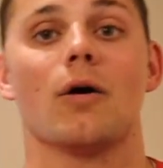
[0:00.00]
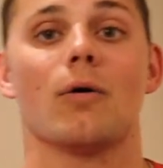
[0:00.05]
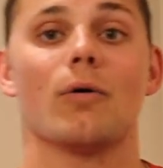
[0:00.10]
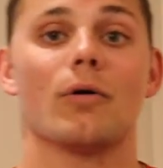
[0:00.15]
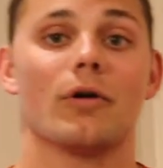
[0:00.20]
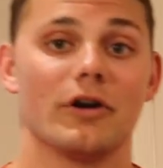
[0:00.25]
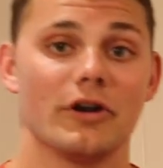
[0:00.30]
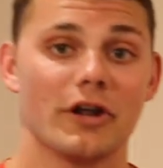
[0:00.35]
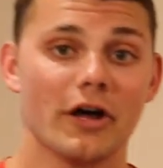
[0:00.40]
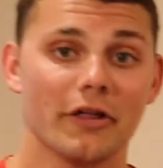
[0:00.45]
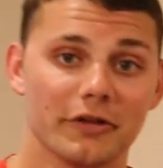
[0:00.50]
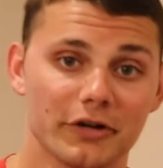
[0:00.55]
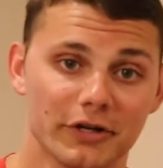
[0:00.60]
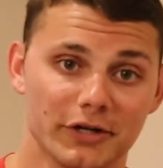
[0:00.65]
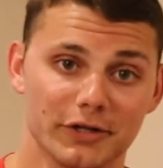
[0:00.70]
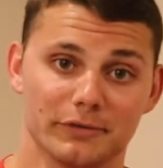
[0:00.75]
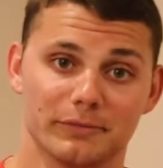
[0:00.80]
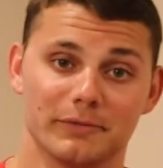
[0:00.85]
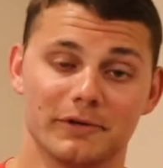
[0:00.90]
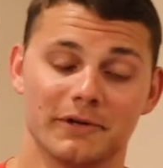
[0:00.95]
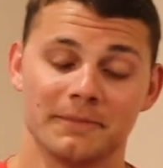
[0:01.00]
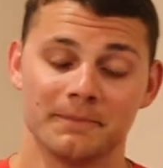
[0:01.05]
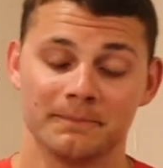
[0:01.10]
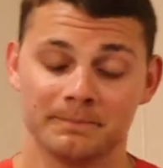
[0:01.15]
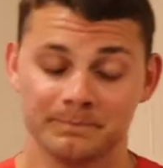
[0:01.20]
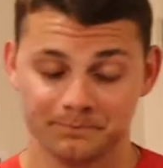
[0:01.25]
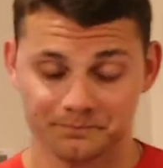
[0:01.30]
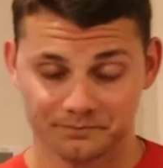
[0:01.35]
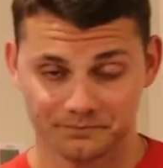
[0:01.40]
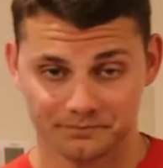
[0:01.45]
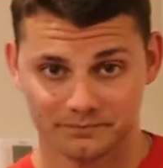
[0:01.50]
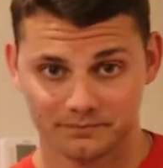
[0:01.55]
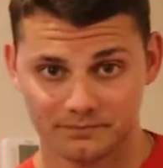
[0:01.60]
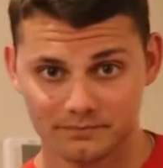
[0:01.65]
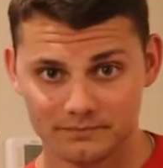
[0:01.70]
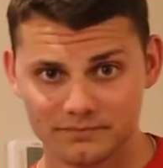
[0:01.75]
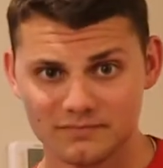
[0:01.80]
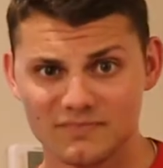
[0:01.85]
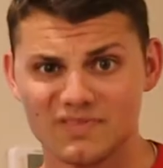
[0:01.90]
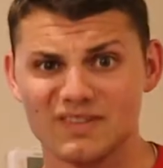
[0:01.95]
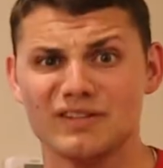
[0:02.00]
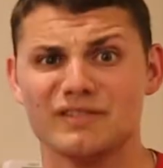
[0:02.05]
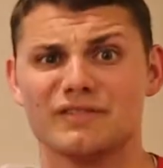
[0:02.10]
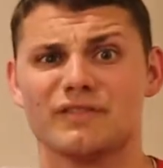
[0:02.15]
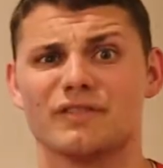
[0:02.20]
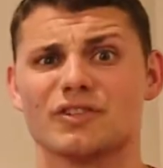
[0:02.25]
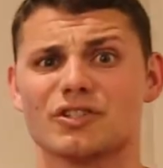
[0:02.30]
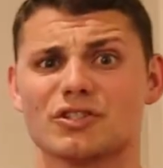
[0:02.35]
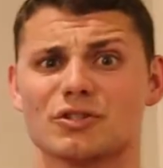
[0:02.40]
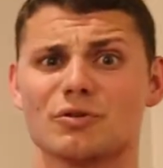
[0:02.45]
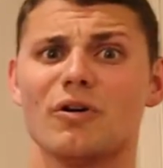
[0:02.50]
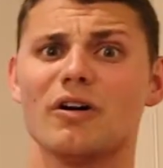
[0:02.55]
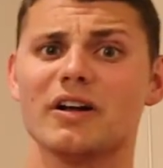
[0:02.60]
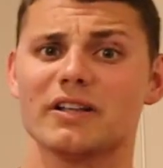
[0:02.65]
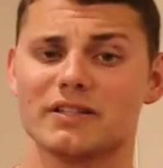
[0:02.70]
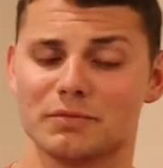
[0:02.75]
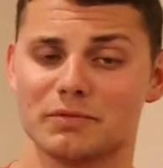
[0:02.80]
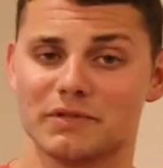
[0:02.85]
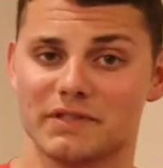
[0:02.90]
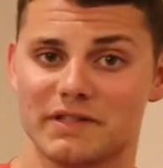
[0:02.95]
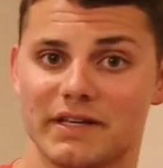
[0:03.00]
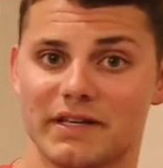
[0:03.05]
Or another good one for squats was